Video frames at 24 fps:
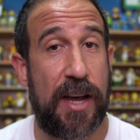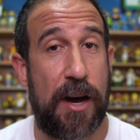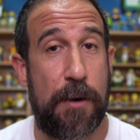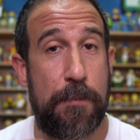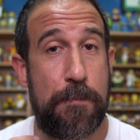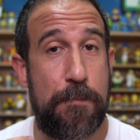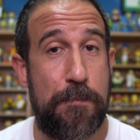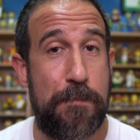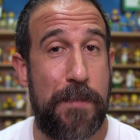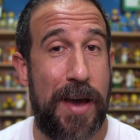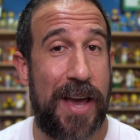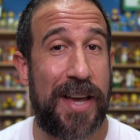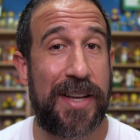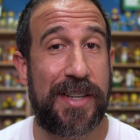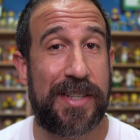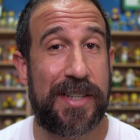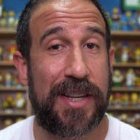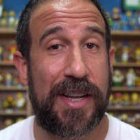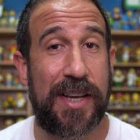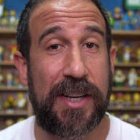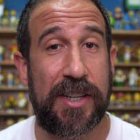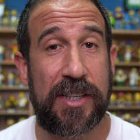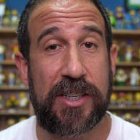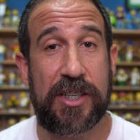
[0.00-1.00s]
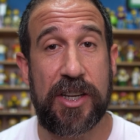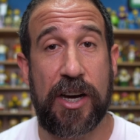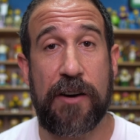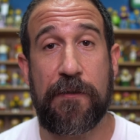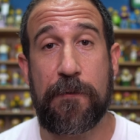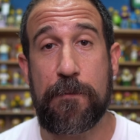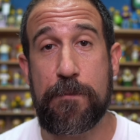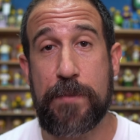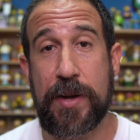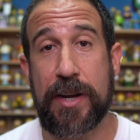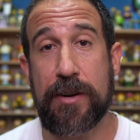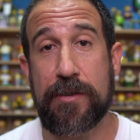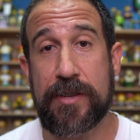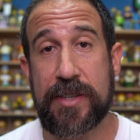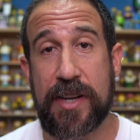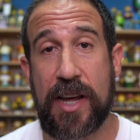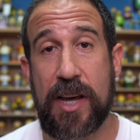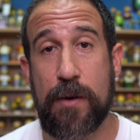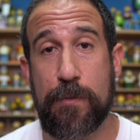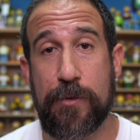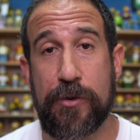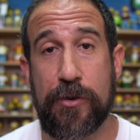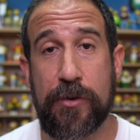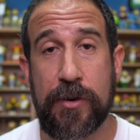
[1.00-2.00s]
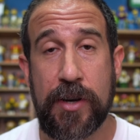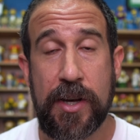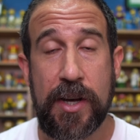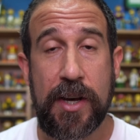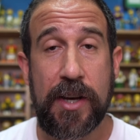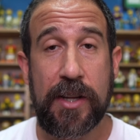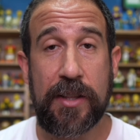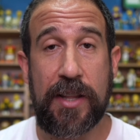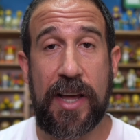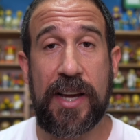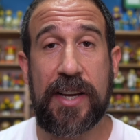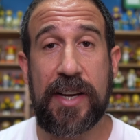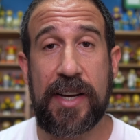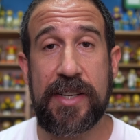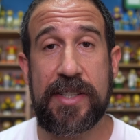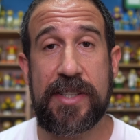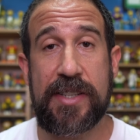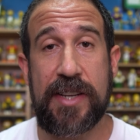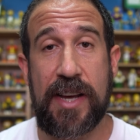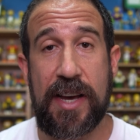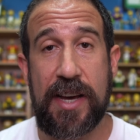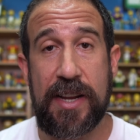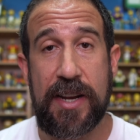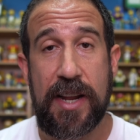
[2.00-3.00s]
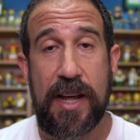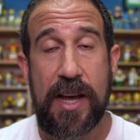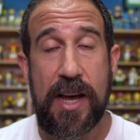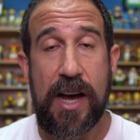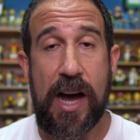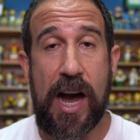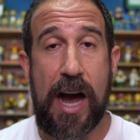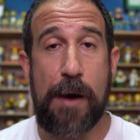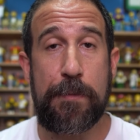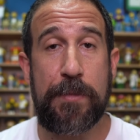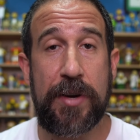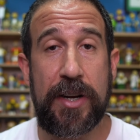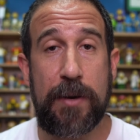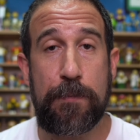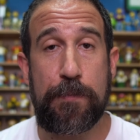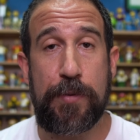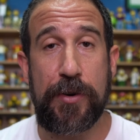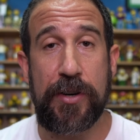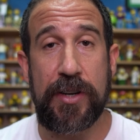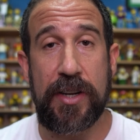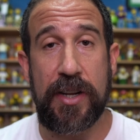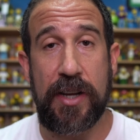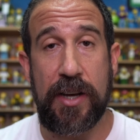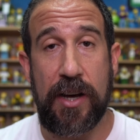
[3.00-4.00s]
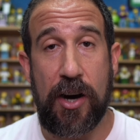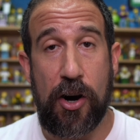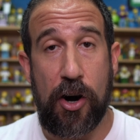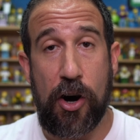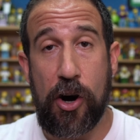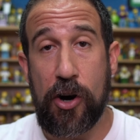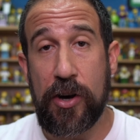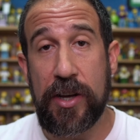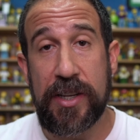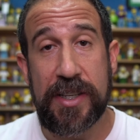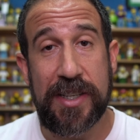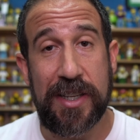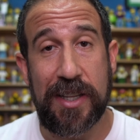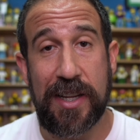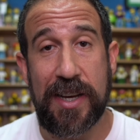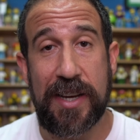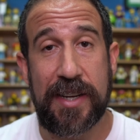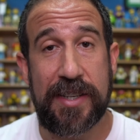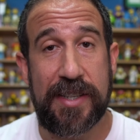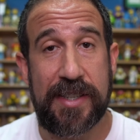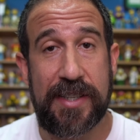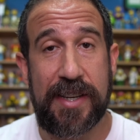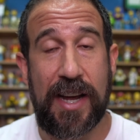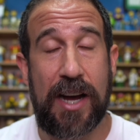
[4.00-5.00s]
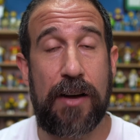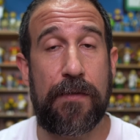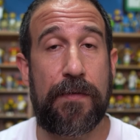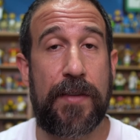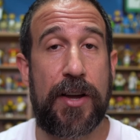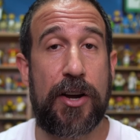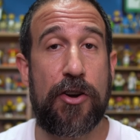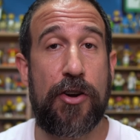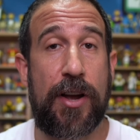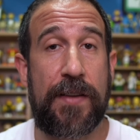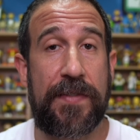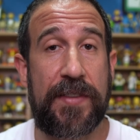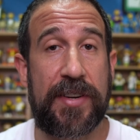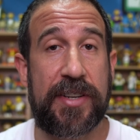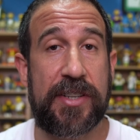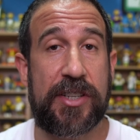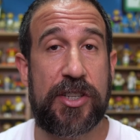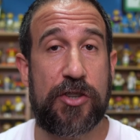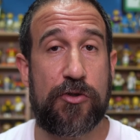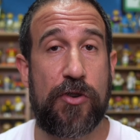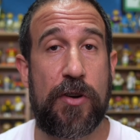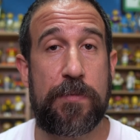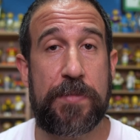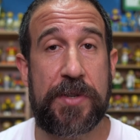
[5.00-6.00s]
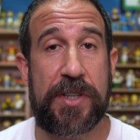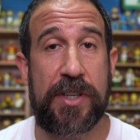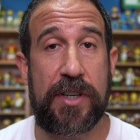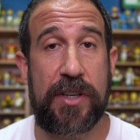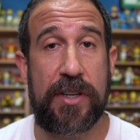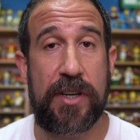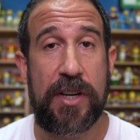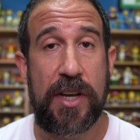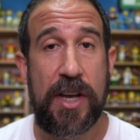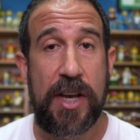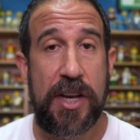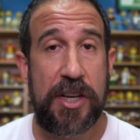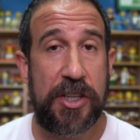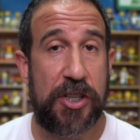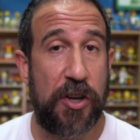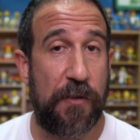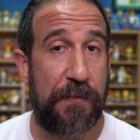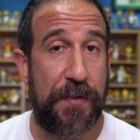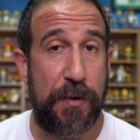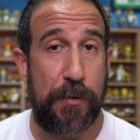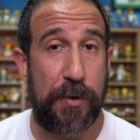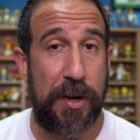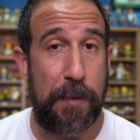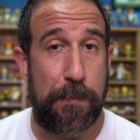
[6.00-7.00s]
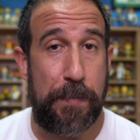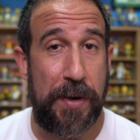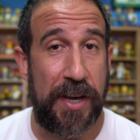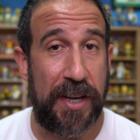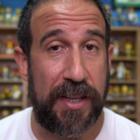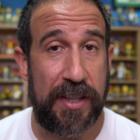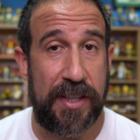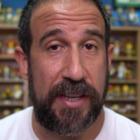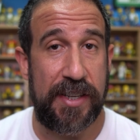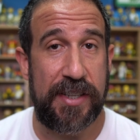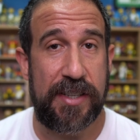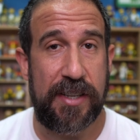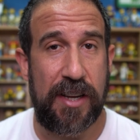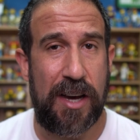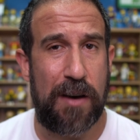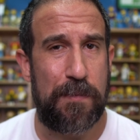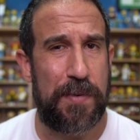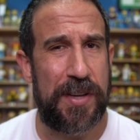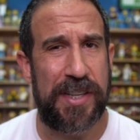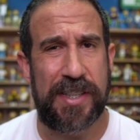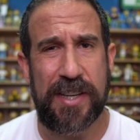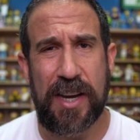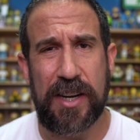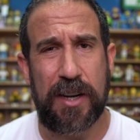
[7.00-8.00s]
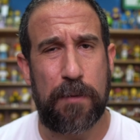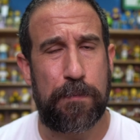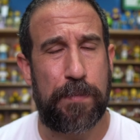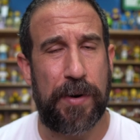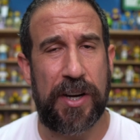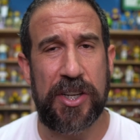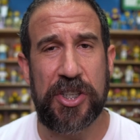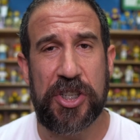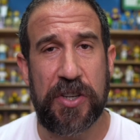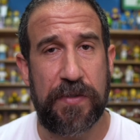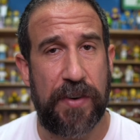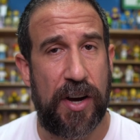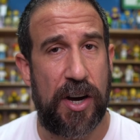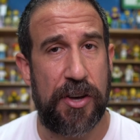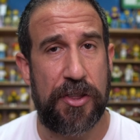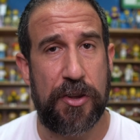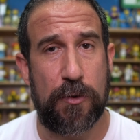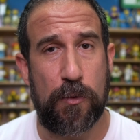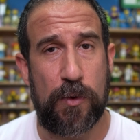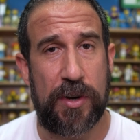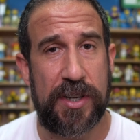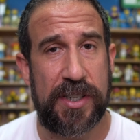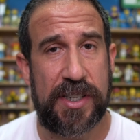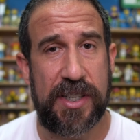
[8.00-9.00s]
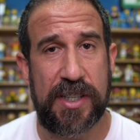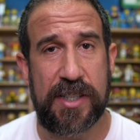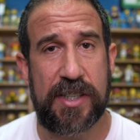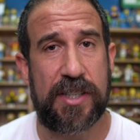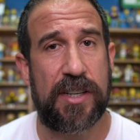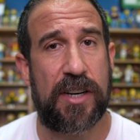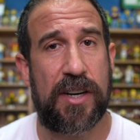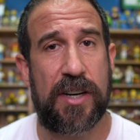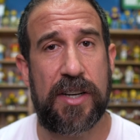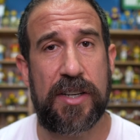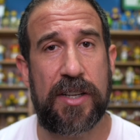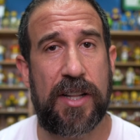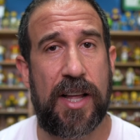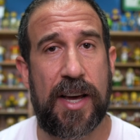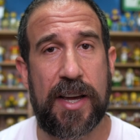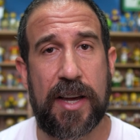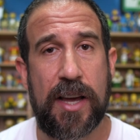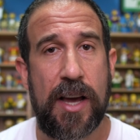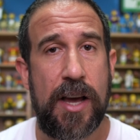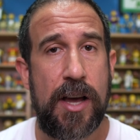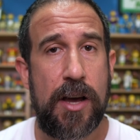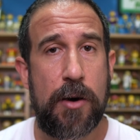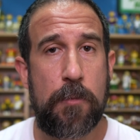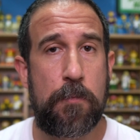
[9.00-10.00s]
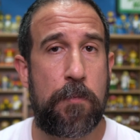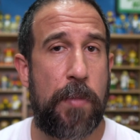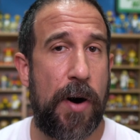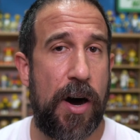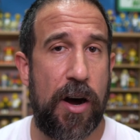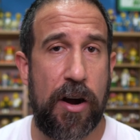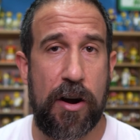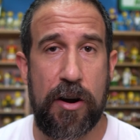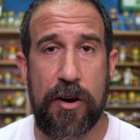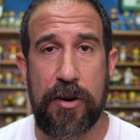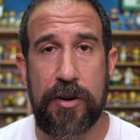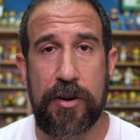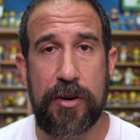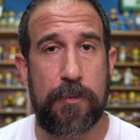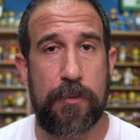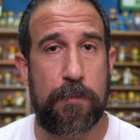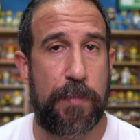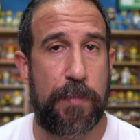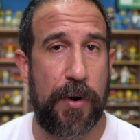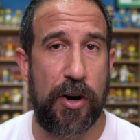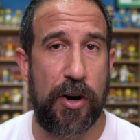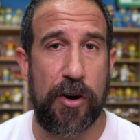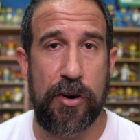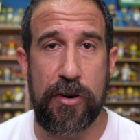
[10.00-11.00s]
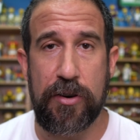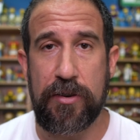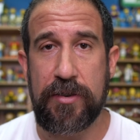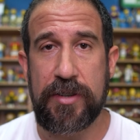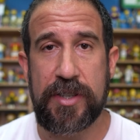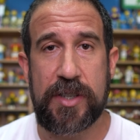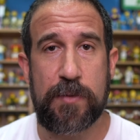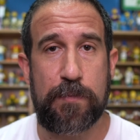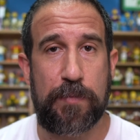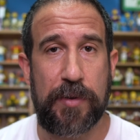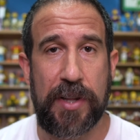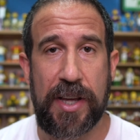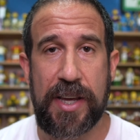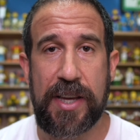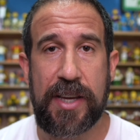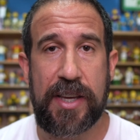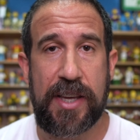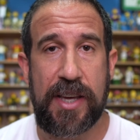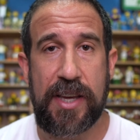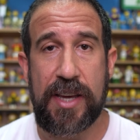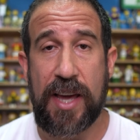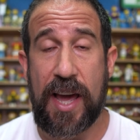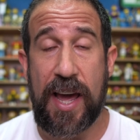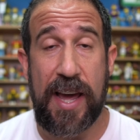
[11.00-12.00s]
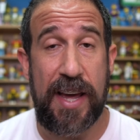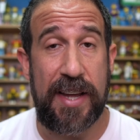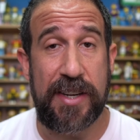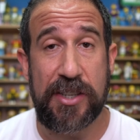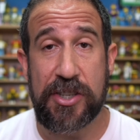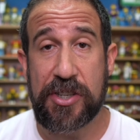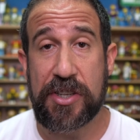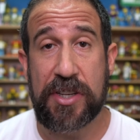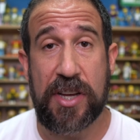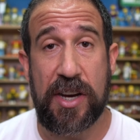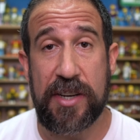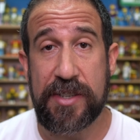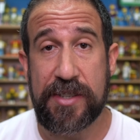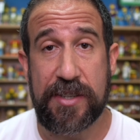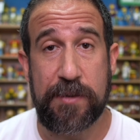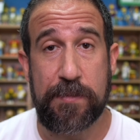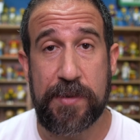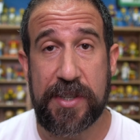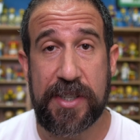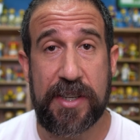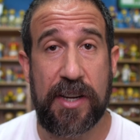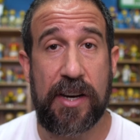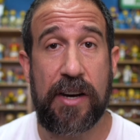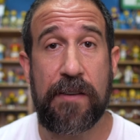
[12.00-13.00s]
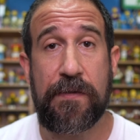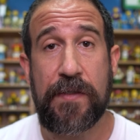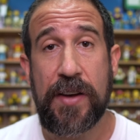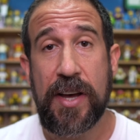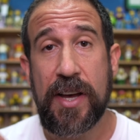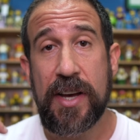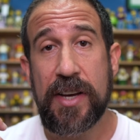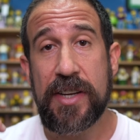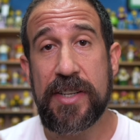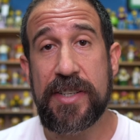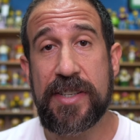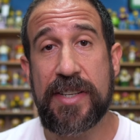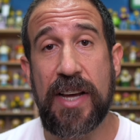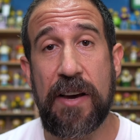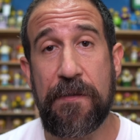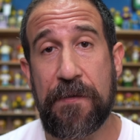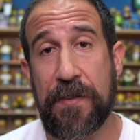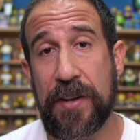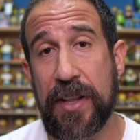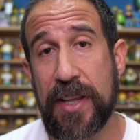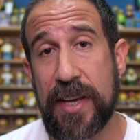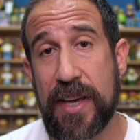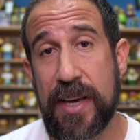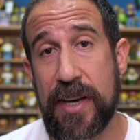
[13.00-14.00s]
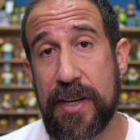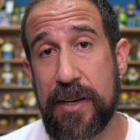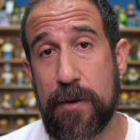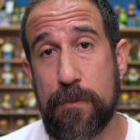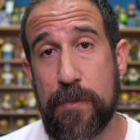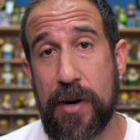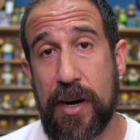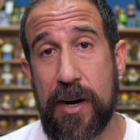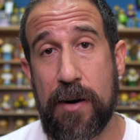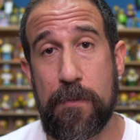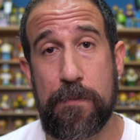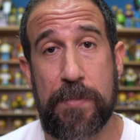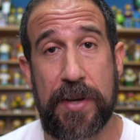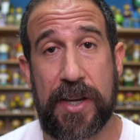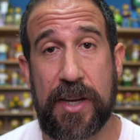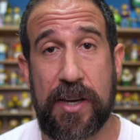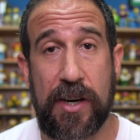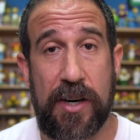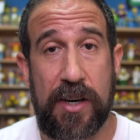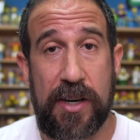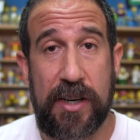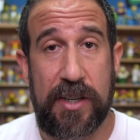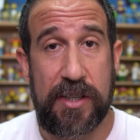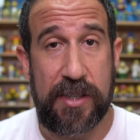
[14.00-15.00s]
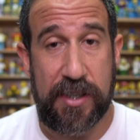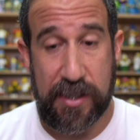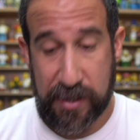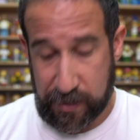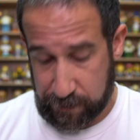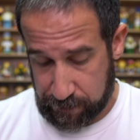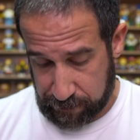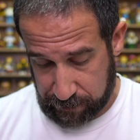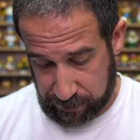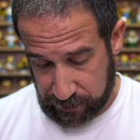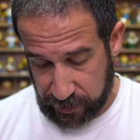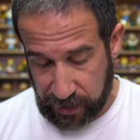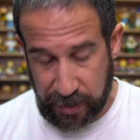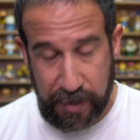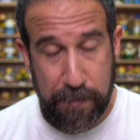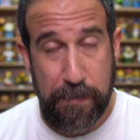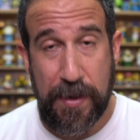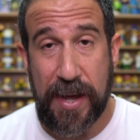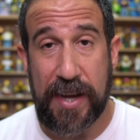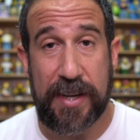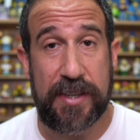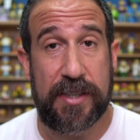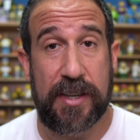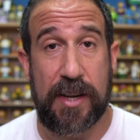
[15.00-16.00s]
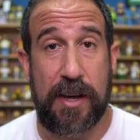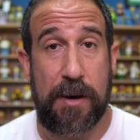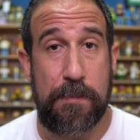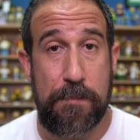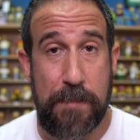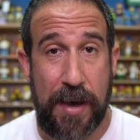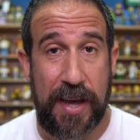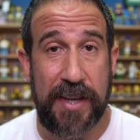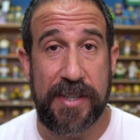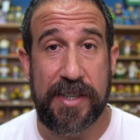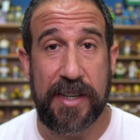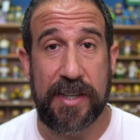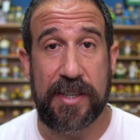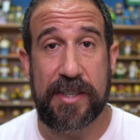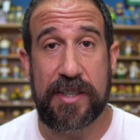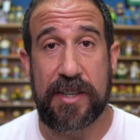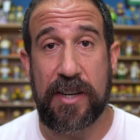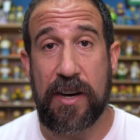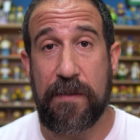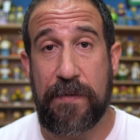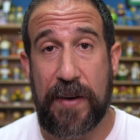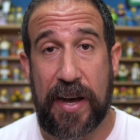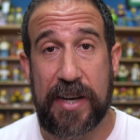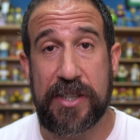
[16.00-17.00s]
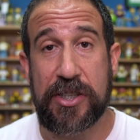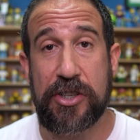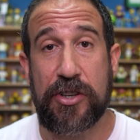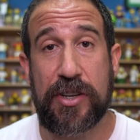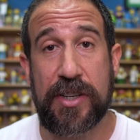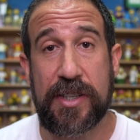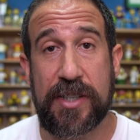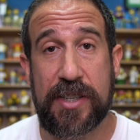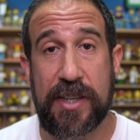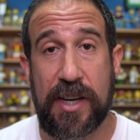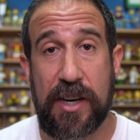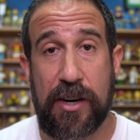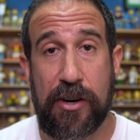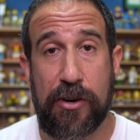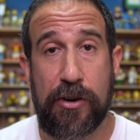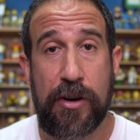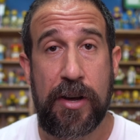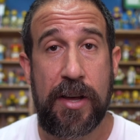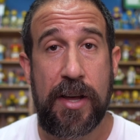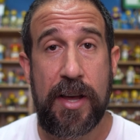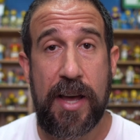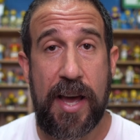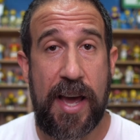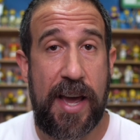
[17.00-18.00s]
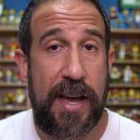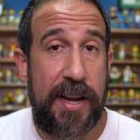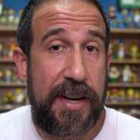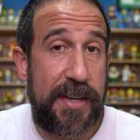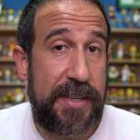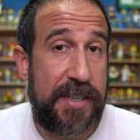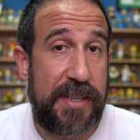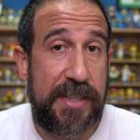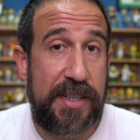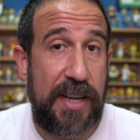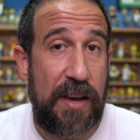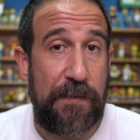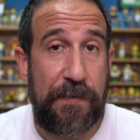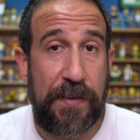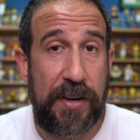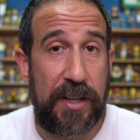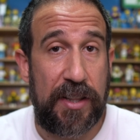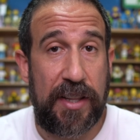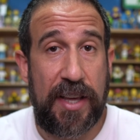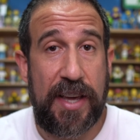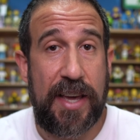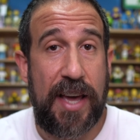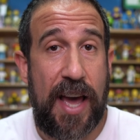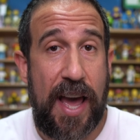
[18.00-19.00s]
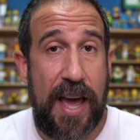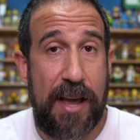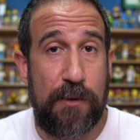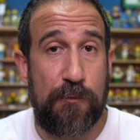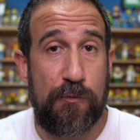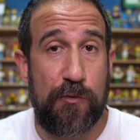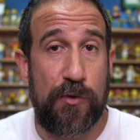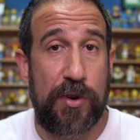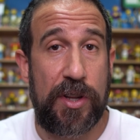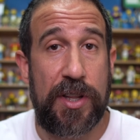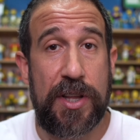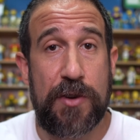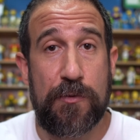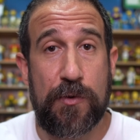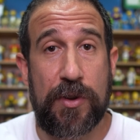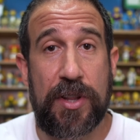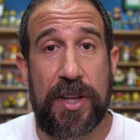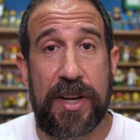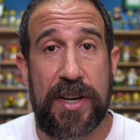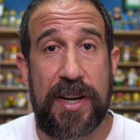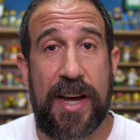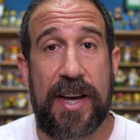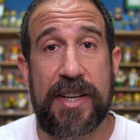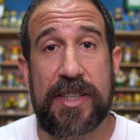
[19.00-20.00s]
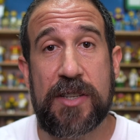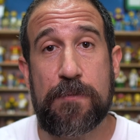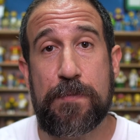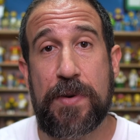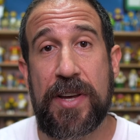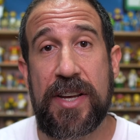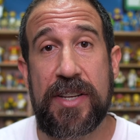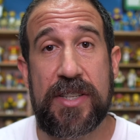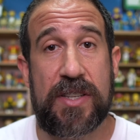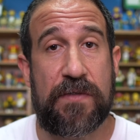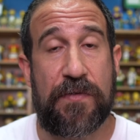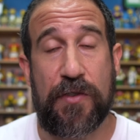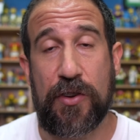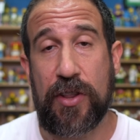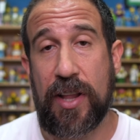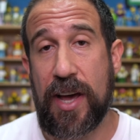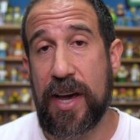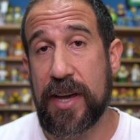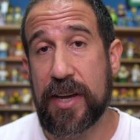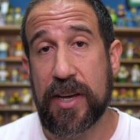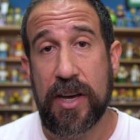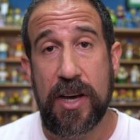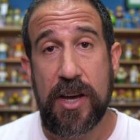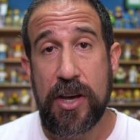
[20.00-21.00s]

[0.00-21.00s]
amazing Duff Beer table. Like I said, I'm gonna put all his links down there in the description. So if you want to pick this up, he's got a bunch of other ones he's done, like Bart, Burns, Blinky, and just custom stuff. Definitely hit him up, because he makes amazing stuff, as you can tell, and it's definitely a really, really nice piece for like